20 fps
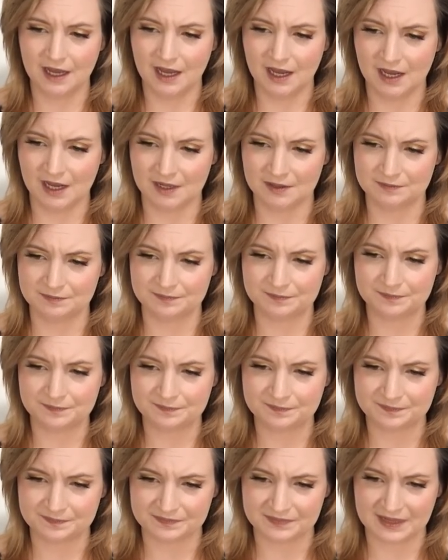Um,
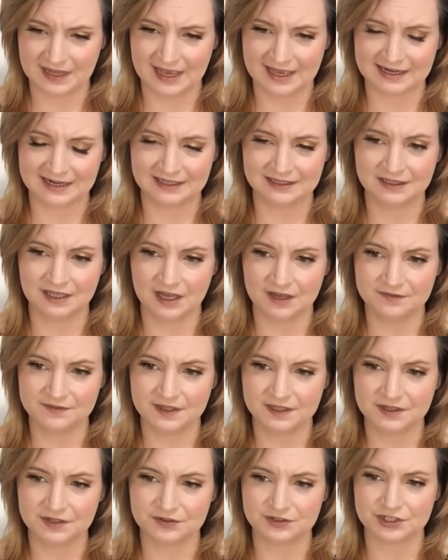and I love
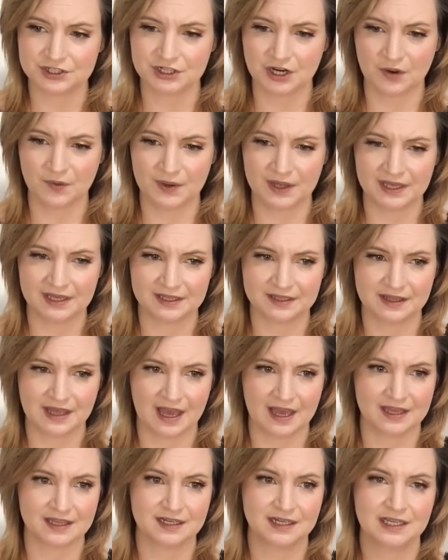that they're showing
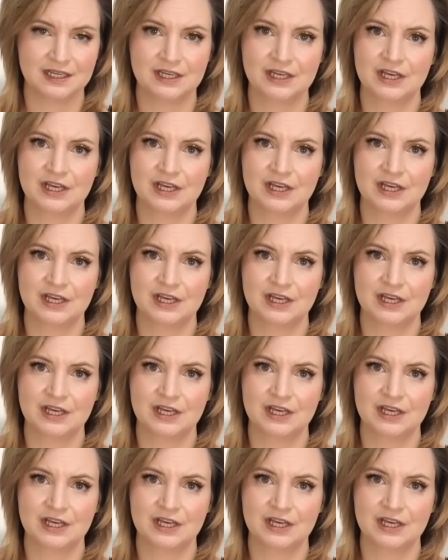that